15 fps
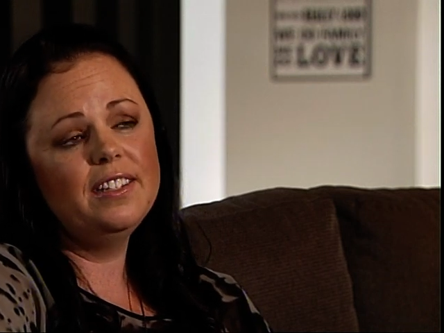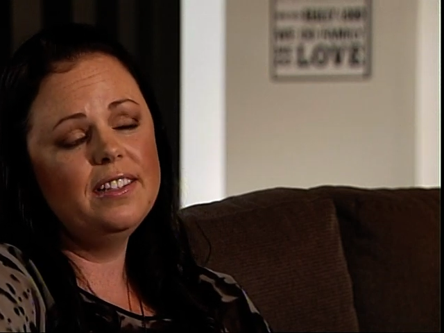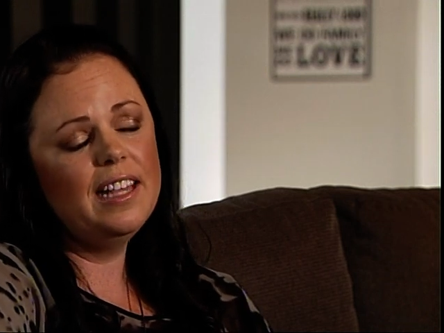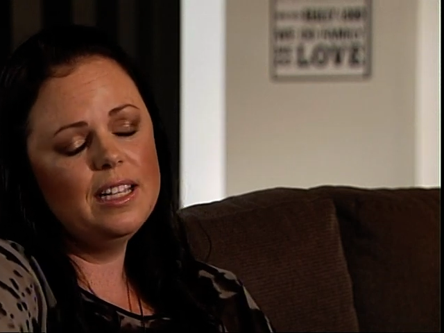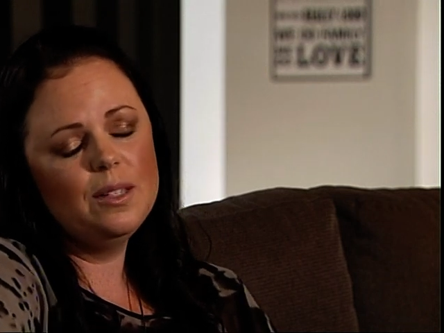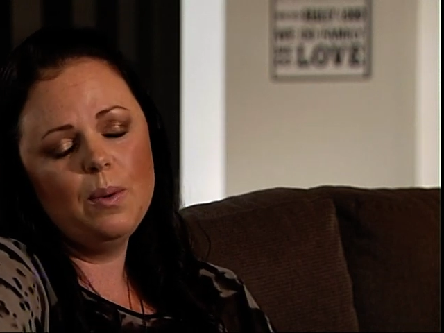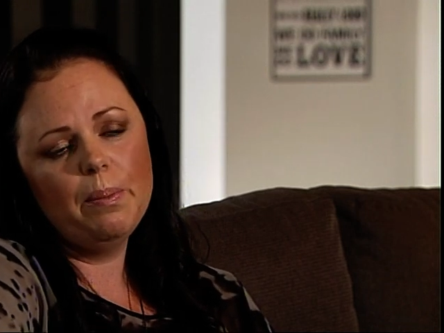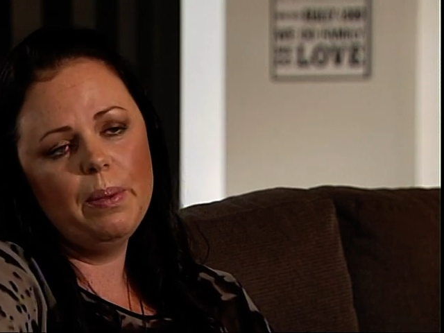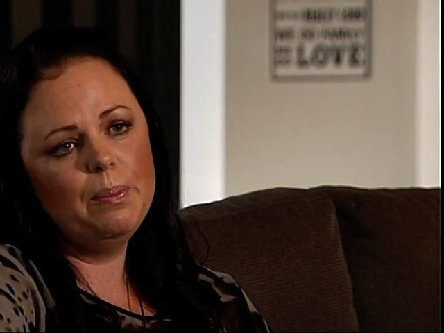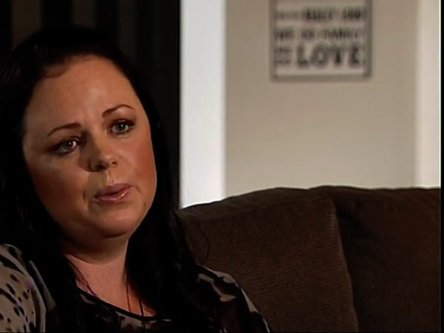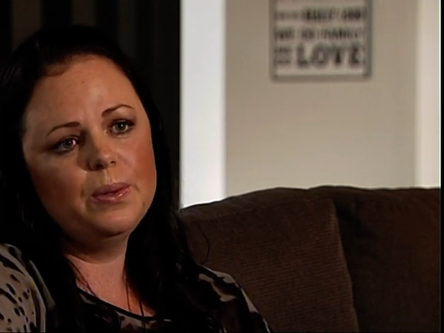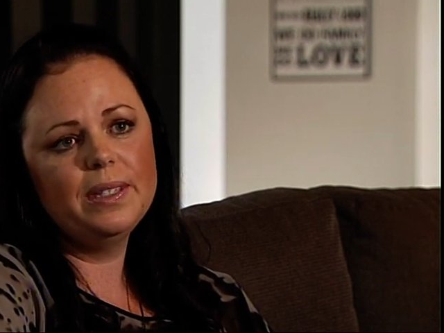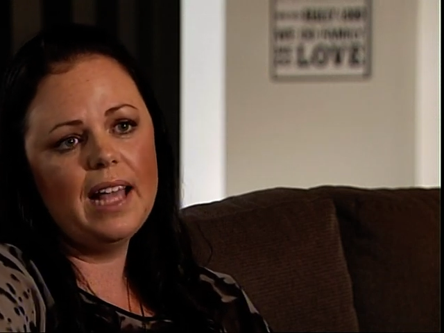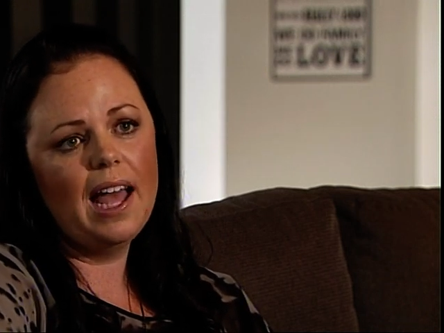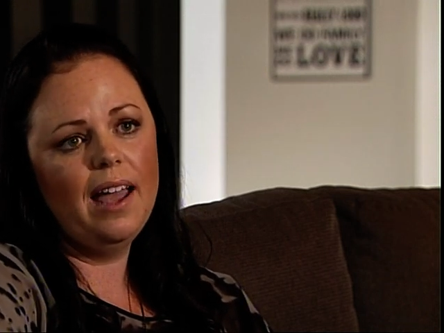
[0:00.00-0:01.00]
and that's what people
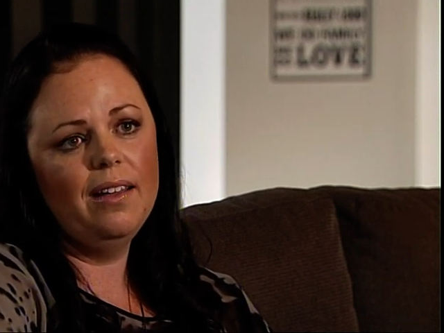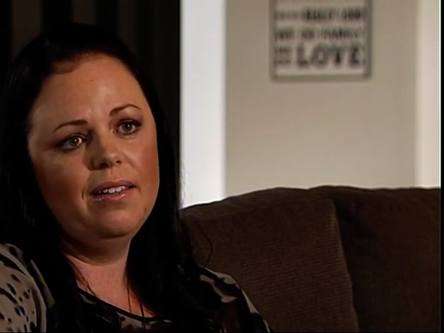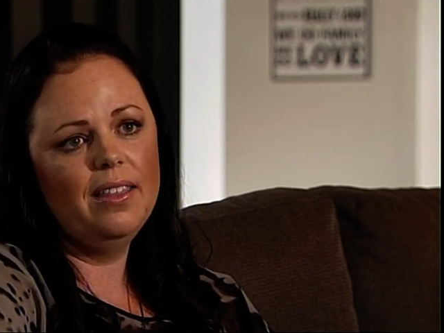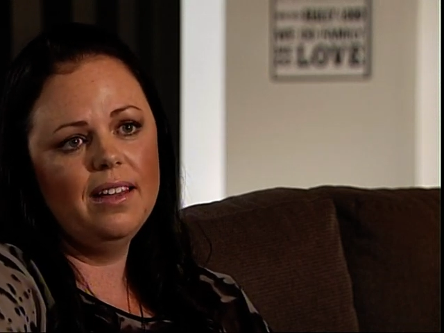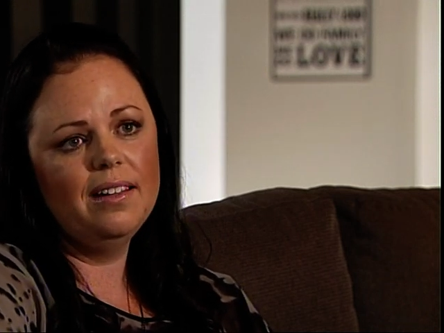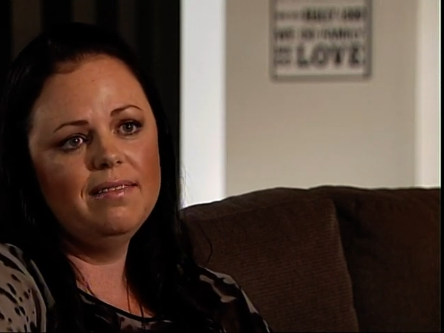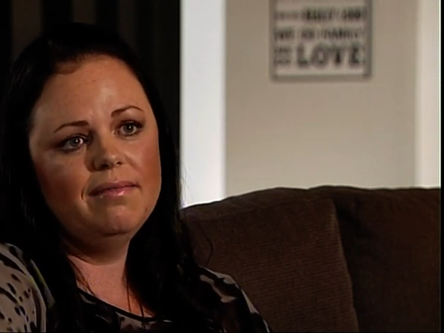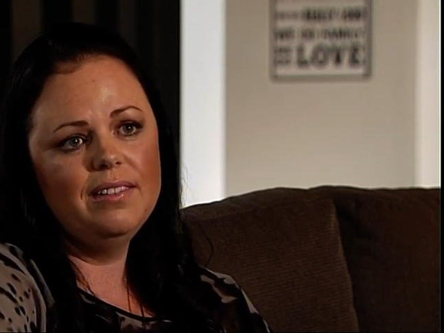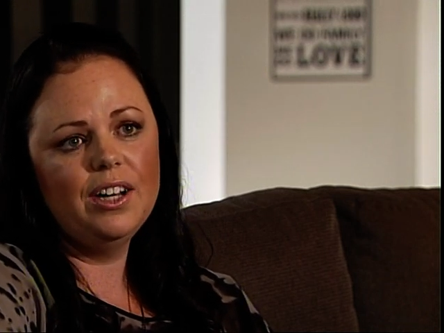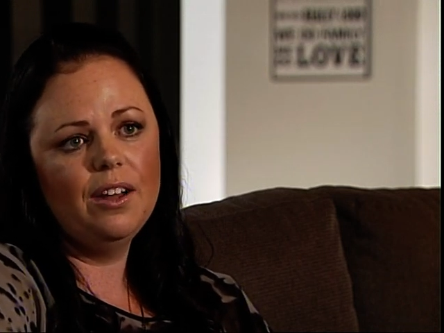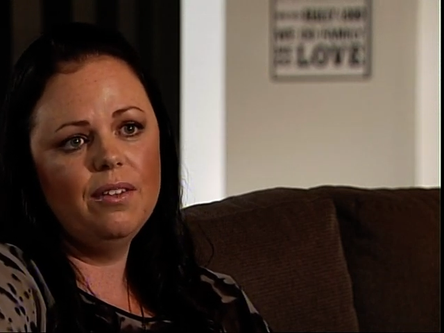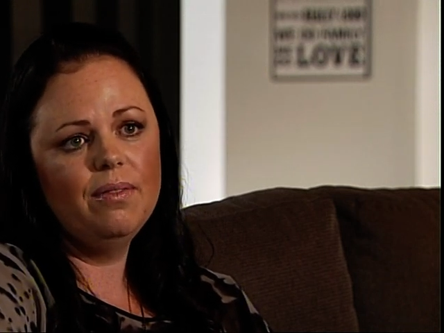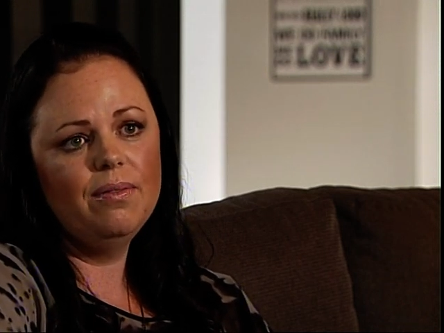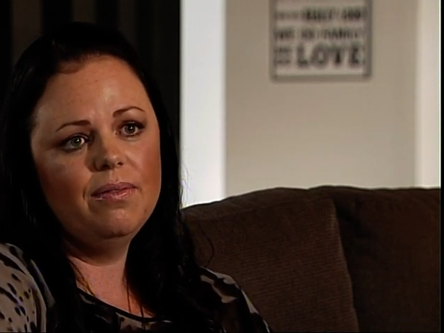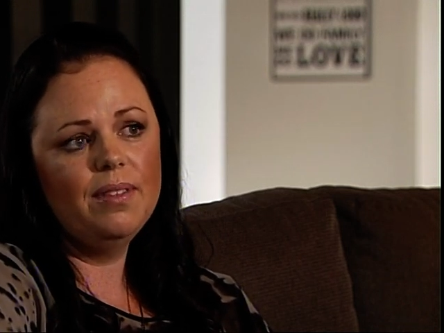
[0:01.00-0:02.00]
say that, you
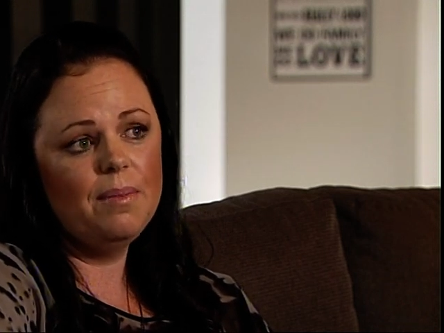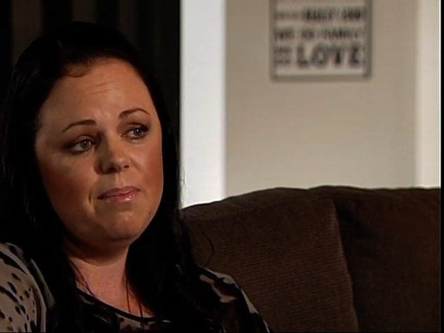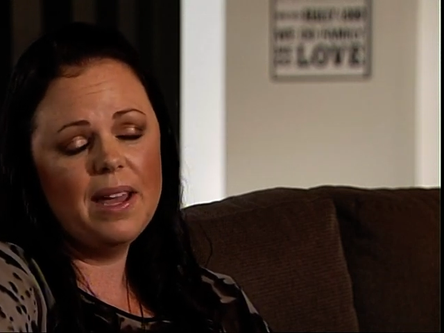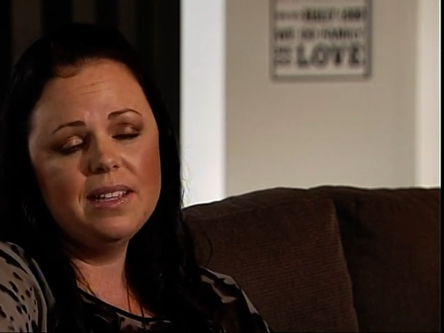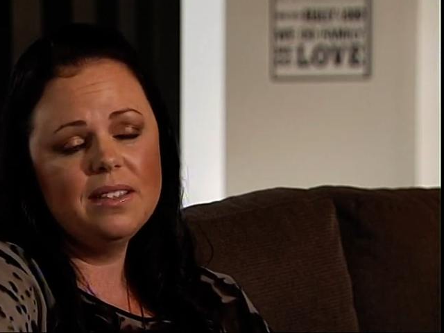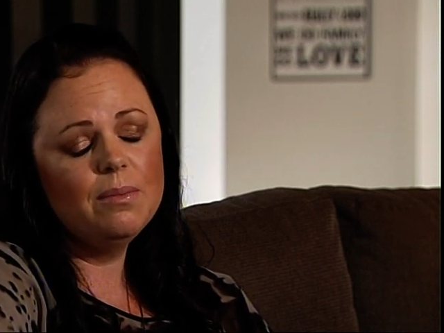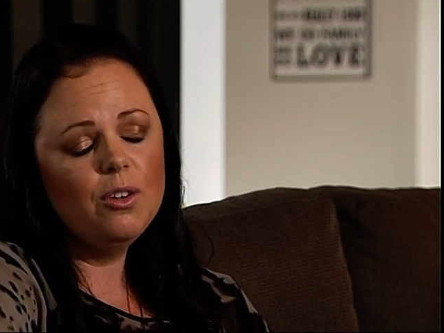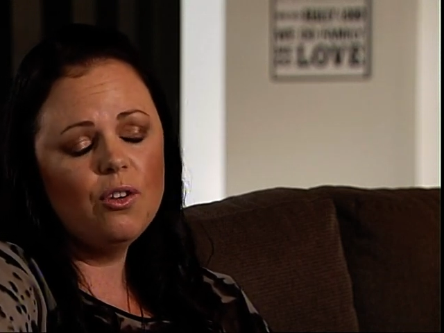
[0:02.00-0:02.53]
know, it makes them